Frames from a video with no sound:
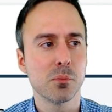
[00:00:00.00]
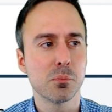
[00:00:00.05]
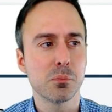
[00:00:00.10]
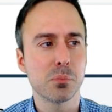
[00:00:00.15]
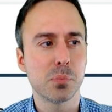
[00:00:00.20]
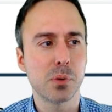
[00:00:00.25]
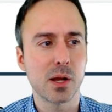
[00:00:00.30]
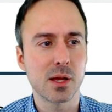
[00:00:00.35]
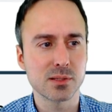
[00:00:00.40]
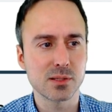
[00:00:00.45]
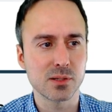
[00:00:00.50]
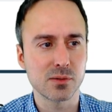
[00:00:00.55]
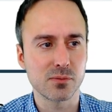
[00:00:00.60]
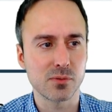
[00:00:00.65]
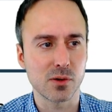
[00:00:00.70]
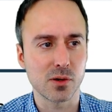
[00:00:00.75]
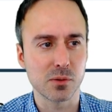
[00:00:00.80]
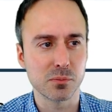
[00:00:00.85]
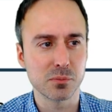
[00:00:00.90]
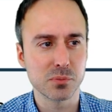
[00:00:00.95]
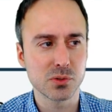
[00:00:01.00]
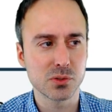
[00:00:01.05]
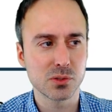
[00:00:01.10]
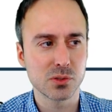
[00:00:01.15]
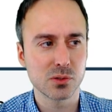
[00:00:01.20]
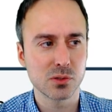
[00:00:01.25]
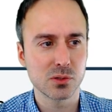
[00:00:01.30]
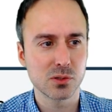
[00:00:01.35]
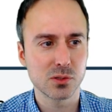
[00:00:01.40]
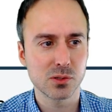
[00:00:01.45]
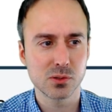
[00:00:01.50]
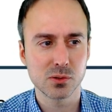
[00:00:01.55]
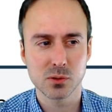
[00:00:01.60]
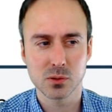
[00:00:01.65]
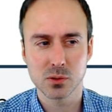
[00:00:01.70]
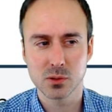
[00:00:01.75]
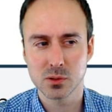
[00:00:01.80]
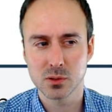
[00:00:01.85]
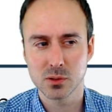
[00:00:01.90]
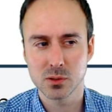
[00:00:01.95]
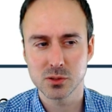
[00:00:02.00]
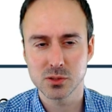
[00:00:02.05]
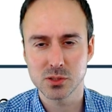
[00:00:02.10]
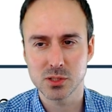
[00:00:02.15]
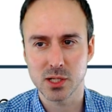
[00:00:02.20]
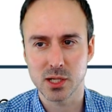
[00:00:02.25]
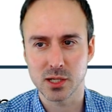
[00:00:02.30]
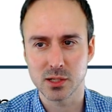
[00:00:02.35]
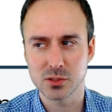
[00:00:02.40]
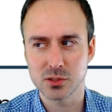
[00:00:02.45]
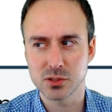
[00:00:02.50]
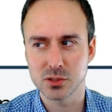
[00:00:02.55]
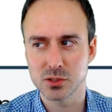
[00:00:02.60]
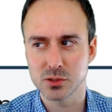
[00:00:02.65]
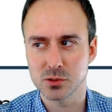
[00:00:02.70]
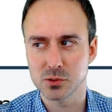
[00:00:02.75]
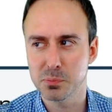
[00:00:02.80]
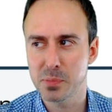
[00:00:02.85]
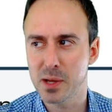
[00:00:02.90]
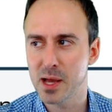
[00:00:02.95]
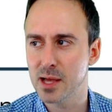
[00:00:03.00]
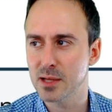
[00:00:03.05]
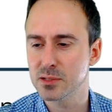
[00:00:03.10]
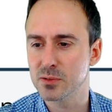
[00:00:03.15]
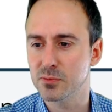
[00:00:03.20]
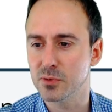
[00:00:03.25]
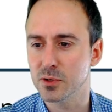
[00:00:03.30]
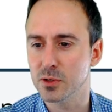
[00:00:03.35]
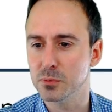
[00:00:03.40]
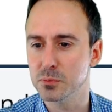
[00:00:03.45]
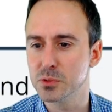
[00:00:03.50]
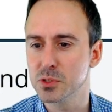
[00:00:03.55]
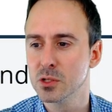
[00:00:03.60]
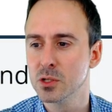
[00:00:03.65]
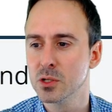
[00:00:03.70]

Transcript: present verbs change to past verbs.